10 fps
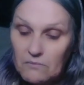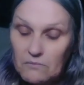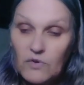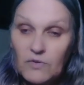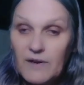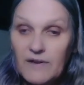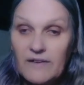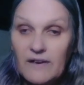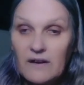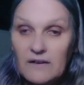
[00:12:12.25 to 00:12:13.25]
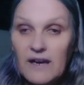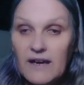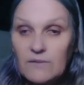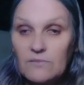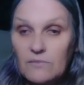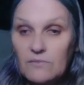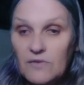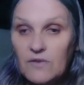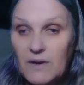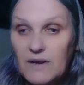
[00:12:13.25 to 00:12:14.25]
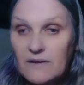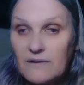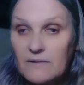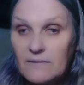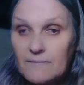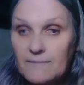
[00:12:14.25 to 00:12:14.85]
most spirits are light spirits,